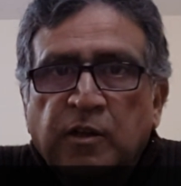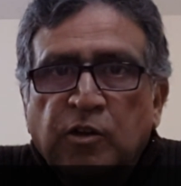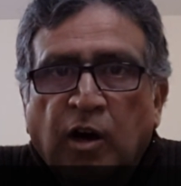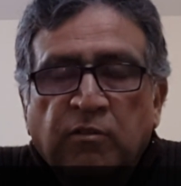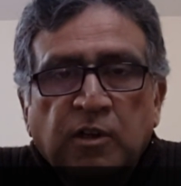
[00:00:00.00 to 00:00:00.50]

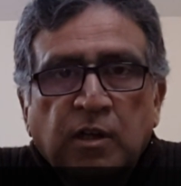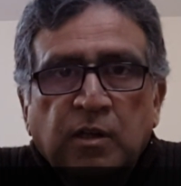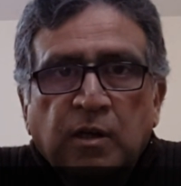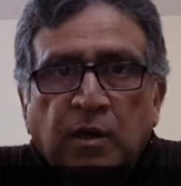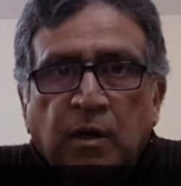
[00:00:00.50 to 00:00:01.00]
The
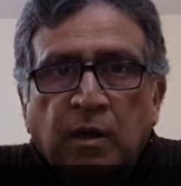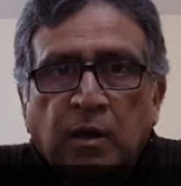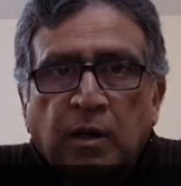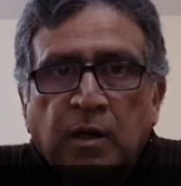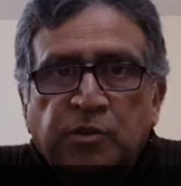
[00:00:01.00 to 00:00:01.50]
novel
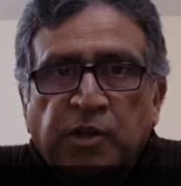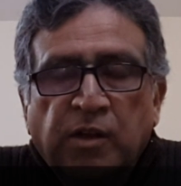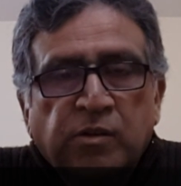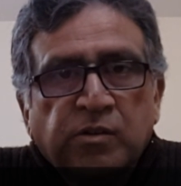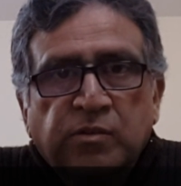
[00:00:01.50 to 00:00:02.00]

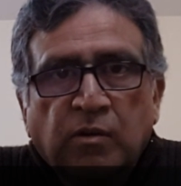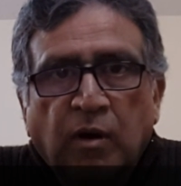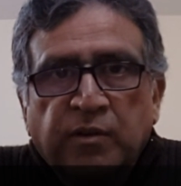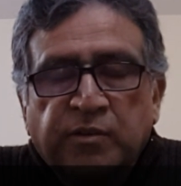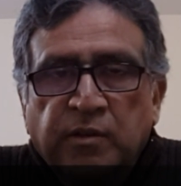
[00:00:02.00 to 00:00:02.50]
changes
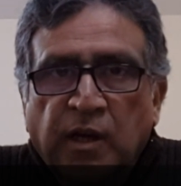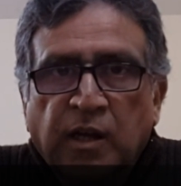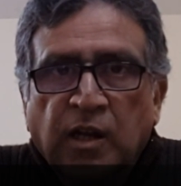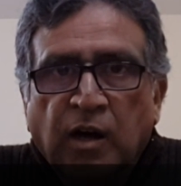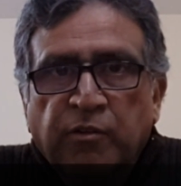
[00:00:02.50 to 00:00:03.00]
course,
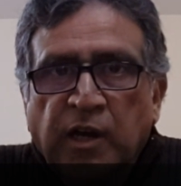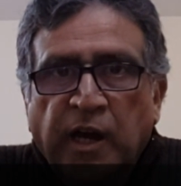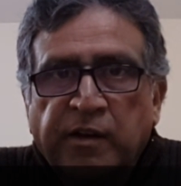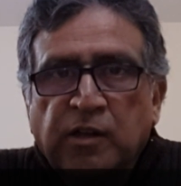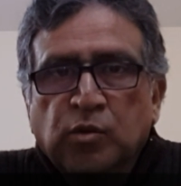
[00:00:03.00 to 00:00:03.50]
and now we
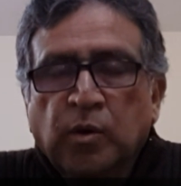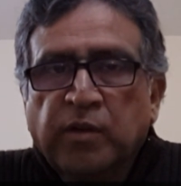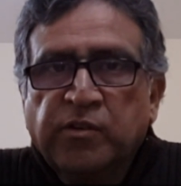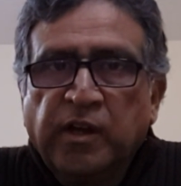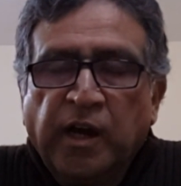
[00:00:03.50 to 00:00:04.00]
are heading
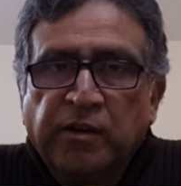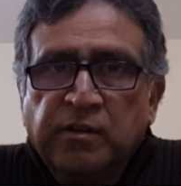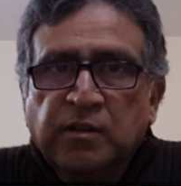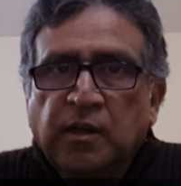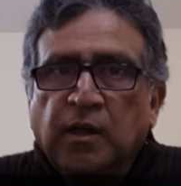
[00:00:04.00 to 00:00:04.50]
towards the
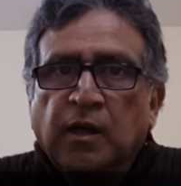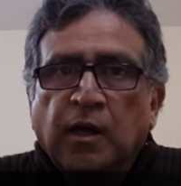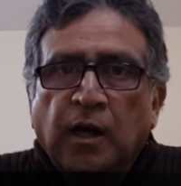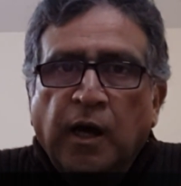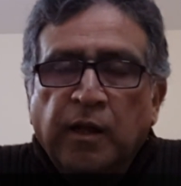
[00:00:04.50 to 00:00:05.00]
end,
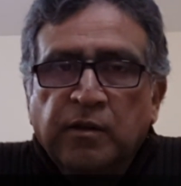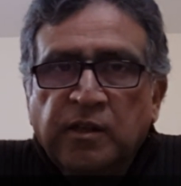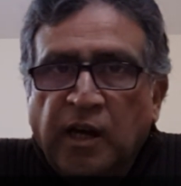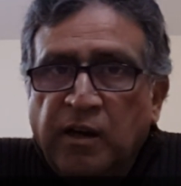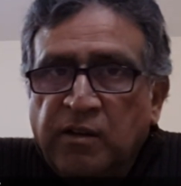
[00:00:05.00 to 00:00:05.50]

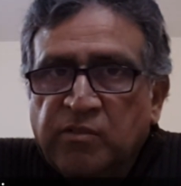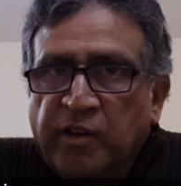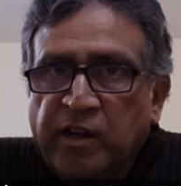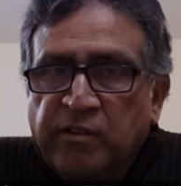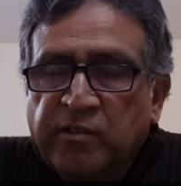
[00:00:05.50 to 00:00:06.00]
and the end is
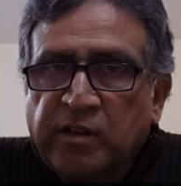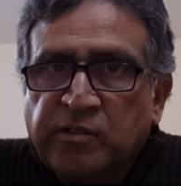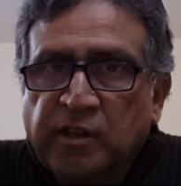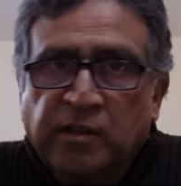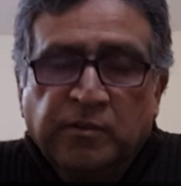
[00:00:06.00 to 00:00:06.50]
very
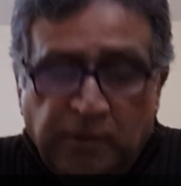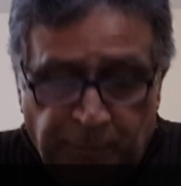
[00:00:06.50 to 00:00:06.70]
interesting.